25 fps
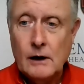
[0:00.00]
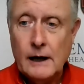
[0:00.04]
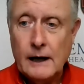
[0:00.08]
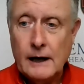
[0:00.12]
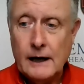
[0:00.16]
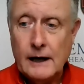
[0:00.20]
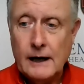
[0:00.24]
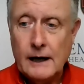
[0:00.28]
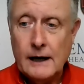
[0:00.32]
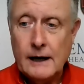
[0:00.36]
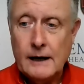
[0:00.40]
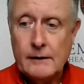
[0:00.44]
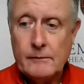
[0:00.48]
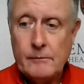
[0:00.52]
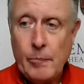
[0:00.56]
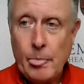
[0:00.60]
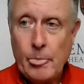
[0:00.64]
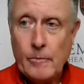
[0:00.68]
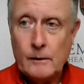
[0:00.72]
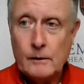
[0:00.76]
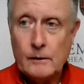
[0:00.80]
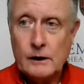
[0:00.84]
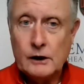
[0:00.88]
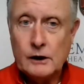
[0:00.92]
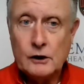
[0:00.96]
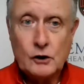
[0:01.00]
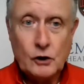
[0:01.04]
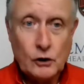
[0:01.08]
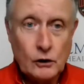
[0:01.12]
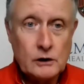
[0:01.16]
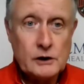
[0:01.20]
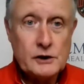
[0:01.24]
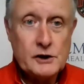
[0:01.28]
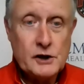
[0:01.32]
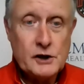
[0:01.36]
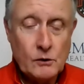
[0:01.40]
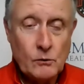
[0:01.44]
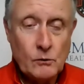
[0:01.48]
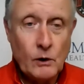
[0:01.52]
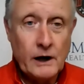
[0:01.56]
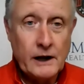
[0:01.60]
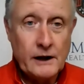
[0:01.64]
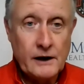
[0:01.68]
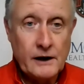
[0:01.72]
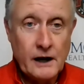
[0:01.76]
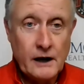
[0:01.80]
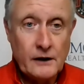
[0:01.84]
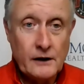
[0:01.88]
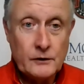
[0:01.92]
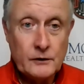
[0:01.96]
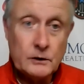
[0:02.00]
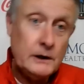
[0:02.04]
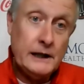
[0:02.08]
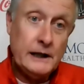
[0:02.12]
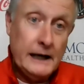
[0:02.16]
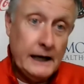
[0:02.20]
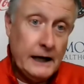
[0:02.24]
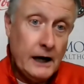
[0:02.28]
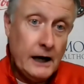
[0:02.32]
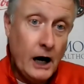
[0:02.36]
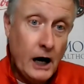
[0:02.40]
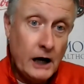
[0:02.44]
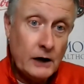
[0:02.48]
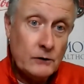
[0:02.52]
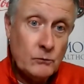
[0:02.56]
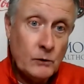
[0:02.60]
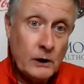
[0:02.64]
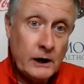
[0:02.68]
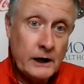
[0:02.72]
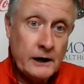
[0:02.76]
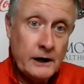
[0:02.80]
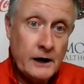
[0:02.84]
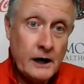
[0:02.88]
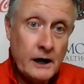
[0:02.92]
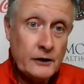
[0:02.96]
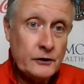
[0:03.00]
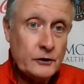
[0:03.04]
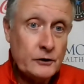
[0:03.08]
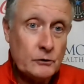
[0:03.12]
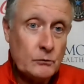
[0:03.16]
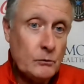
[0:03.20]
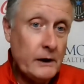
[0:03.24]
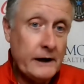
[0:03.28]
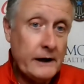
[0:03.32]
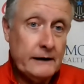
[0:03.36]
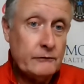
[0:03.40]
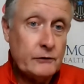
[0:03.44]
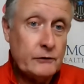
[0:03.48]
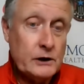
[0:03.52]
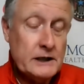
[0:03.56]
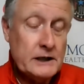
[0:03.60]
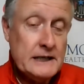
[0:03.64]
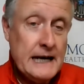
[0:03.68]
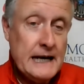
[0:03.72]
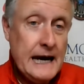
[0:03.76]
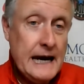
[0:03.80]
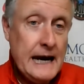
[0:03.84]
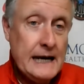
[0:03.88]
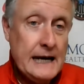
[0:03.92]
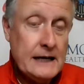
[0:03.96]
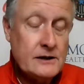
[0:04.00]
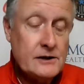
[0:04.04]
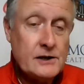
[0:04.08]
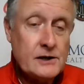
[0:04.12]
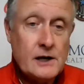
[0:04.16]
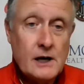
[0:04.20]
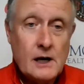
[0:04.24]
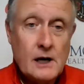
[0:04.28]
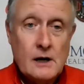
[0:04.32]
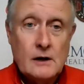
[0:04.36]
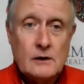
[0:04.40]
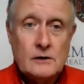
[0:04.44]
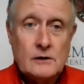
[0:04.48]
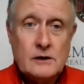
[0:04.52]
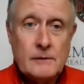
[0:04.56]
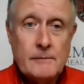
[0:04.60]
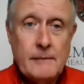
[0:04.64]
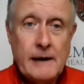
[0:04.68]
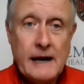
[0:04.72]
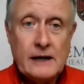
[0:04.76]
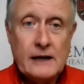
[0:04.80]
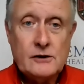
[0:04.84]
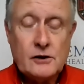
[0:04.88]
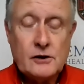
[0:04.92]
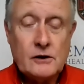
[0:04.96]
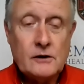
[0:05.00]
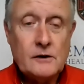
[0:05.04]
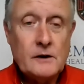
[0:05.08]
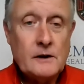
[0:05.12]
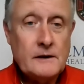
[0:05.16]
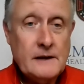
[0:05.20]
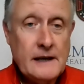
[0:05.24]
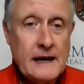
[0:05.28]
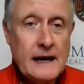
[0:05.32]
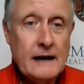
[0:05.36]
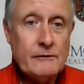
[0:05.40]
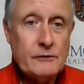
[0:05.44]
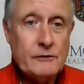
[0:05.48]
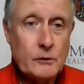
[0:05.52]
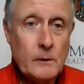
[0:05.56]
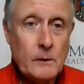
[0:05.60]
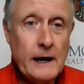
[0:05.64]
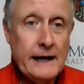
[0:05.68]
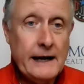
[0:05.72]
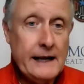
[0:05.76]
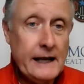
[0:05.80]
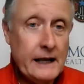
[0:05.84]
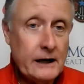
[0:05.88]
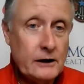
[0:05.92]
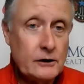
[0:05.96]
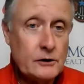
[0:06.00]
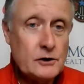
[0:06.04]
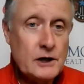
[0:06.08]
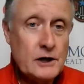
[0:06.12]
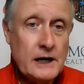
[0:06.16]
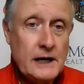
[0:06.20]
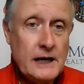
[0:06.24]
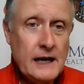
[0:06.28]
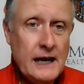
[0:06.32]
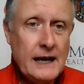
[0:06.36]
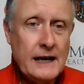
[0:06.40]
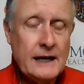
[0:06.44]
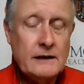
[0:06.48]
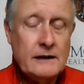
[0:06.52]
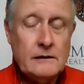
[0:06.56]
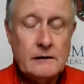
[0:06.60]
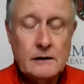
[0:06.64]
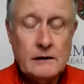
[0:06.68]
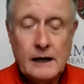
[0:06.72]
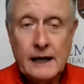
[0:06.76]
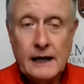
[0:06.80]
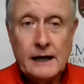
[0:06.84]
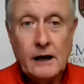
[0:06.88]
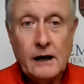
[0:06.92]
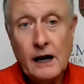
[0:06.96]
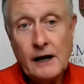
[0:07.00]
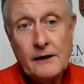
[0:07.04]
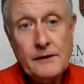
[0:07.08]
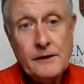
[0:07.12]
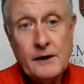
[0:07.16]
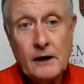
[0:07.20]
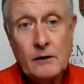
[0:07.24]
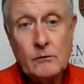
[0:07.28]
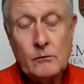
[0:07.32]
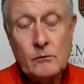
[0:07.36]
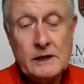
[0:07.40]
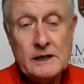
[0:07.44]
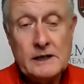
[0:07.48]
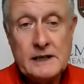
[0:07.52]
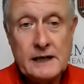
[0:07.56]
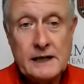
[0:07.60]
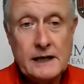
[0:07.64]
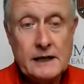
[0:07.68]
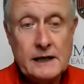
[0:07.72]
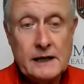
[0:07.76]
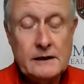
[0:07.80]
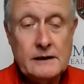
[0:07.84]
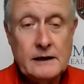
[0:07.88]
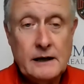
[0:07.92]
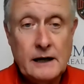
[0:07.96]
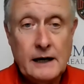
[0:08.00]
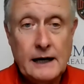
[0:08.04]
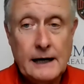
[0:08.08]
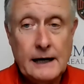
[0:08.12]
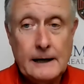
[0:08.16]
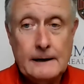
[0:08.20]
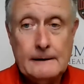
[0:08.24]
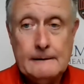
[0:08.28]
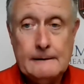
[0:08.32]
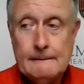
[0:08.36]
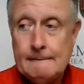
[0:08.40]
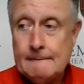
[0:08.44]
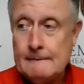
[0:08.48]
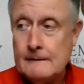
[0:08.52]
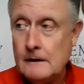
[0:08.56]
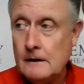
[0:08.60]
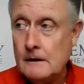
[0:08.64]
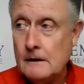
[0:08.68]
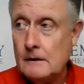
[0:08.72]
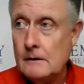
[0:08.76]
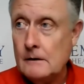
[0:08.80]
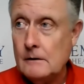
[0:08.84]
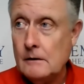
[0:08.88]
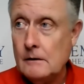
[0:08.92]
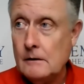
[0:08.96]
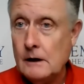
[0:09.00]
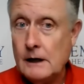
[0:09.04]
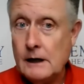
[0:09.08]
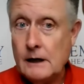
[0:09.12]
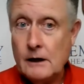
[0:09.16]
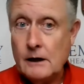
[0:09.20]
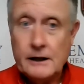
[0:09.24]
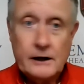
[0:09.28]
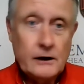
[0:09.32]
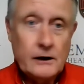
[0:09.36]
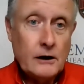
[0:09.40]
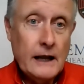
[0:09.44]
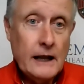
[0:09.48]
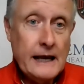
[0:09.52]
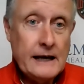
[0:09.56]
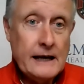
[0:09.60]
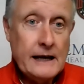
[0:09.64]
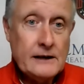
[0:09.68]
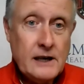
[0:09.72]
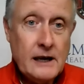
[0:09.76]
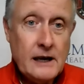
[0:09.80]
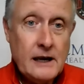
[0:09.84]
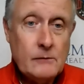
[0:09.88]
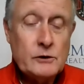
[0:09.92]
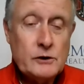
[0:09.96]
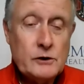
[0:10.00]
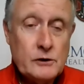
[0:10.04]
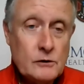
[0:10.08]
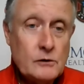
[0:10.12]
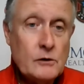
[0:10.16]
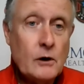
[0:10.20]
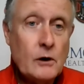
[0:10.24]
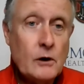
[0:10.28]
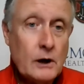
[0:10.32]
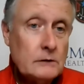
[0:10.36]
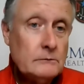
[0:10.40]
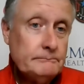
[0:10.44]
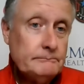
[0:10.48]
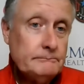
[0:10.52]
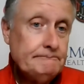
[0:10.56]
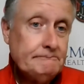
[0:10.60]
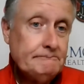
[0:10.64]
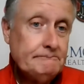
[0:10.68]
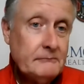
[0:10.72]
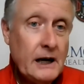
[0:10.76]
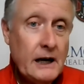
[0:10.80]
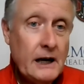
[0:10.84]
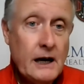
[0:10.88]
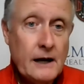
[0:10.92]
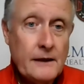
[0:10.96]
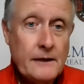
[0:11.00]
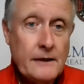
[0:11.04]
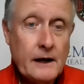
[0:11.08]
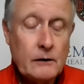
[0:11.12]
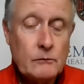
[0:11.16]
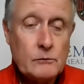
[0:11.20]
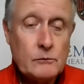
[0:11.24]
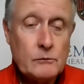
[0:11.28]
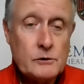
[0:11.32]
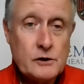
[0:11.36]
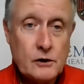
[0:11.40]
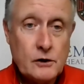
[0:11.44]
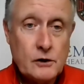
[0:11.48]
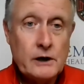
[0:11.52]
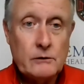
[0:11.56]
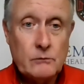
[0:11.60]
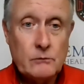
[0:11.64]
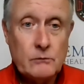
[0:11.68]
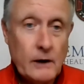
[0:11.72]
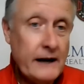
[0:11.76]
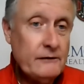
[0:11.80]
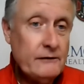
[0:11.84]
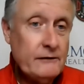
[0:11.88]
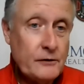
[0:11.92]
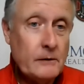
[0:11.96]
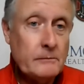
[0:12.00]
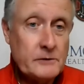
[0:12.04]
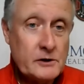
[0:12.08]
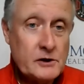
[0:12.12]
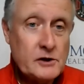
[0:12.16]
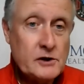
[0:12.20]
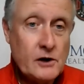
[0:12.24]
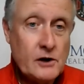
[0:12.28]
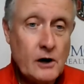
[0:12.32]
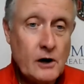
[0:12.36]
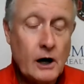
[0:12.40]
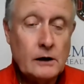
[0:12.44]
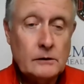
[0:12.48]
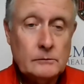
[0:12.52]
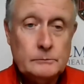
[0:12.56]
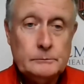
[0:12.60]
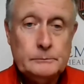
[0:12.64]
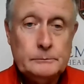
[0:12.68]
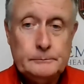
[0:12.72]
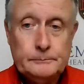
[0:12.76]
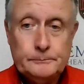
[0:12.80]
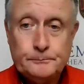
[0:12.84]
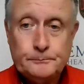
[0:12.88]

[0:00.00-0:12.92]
uh, encouraging one another, getting on one another, whatever it takes to make sure that they have the right energy. And and I thought we did uh, uh, in our last game with New York. I, I thought it was good right from the start.